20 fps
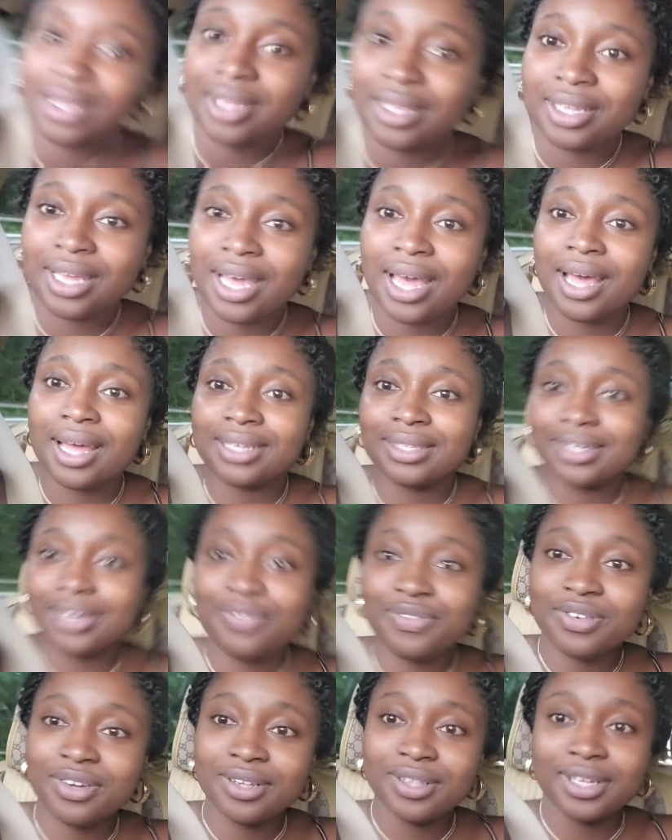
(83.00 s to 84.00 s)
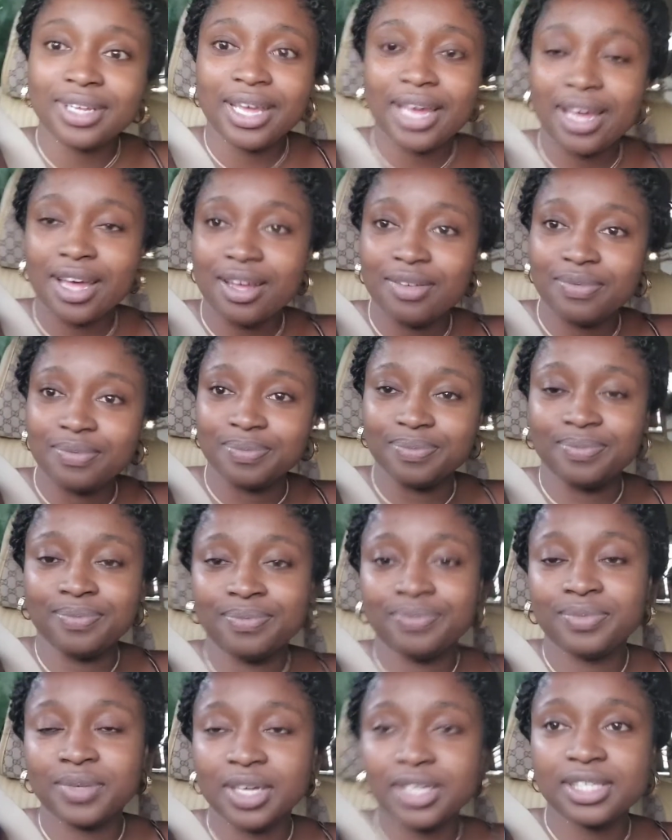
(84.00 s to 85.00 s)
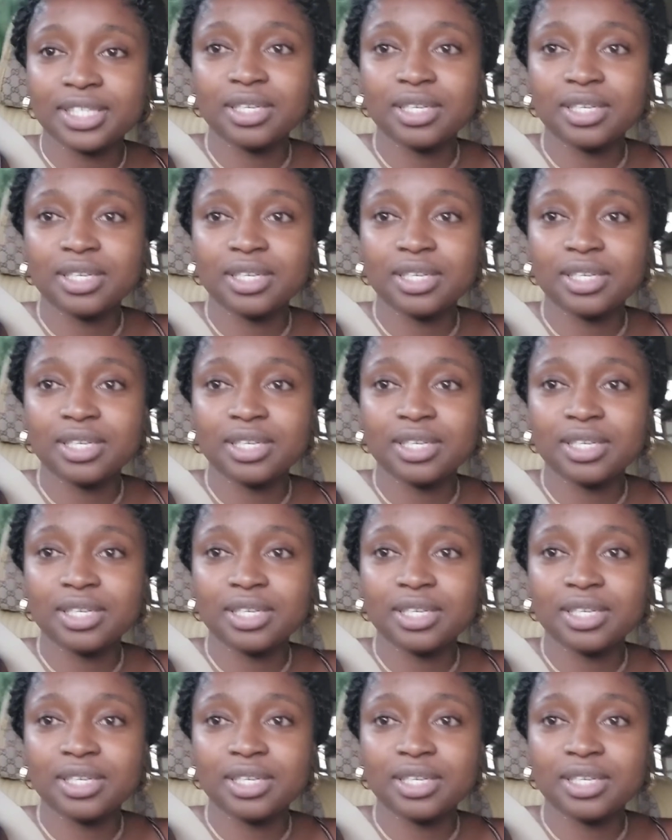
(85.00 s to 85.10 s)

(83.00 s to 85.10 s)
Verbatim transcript: Yeah, I definitely have a